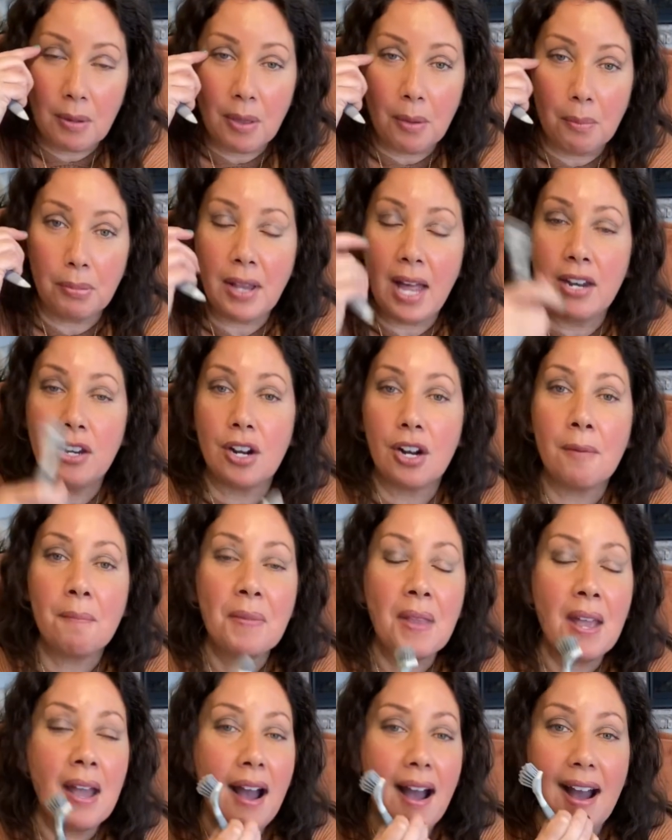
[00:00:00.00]
of the
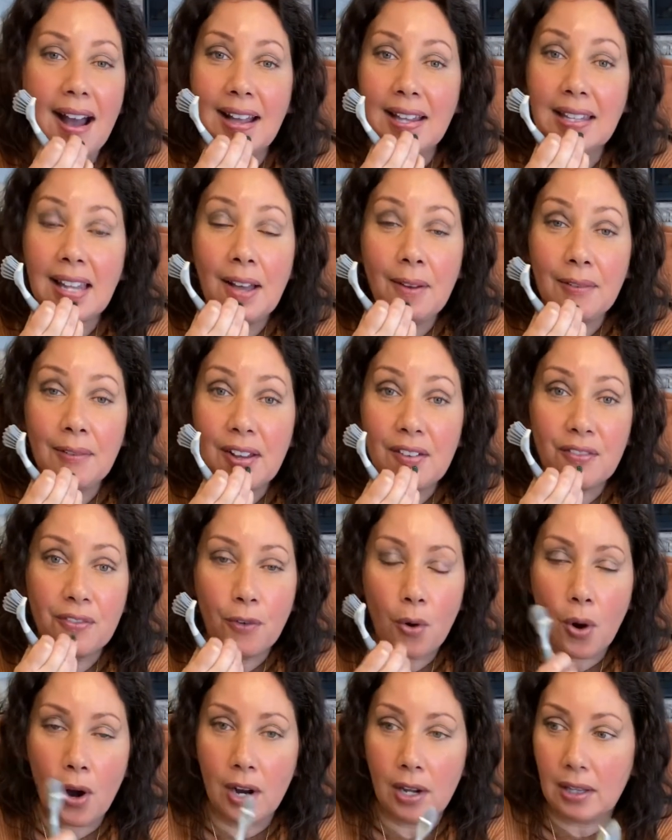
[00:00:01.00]
blender. I love it
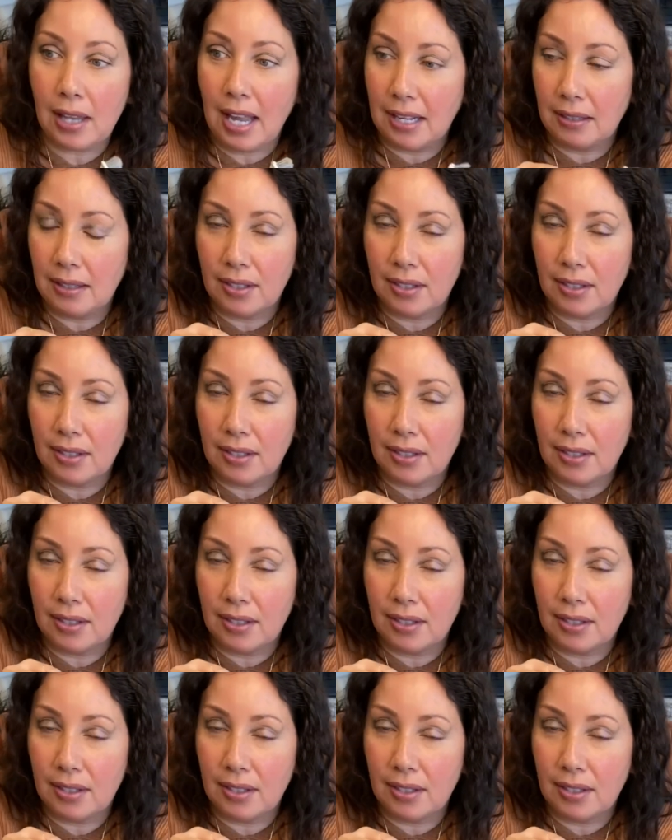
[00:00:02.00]
for like the